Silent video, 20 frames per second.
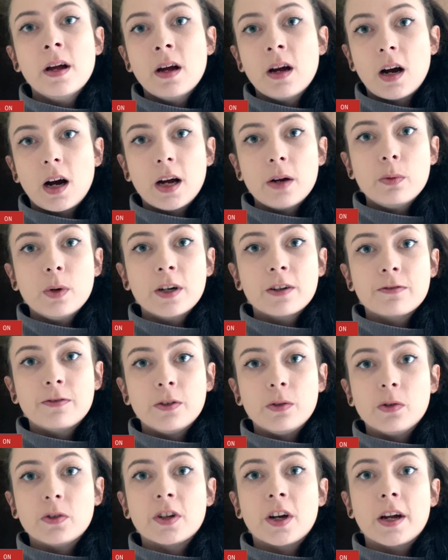I work
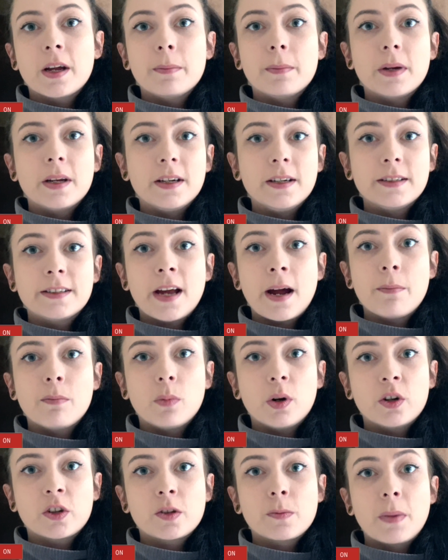full-time and Dan
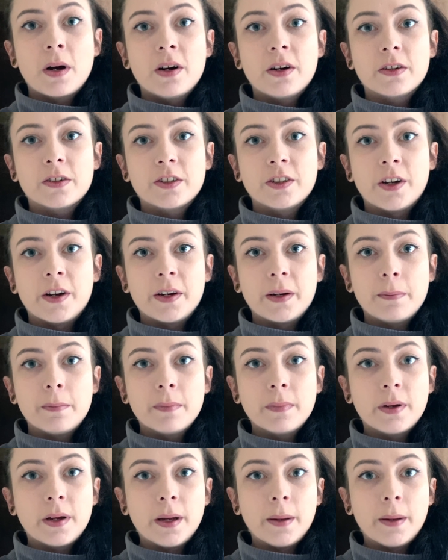works part-time,